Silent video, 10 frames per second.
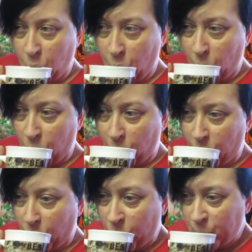
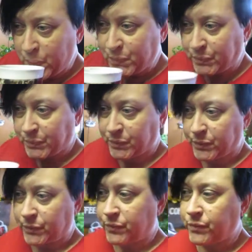(silence)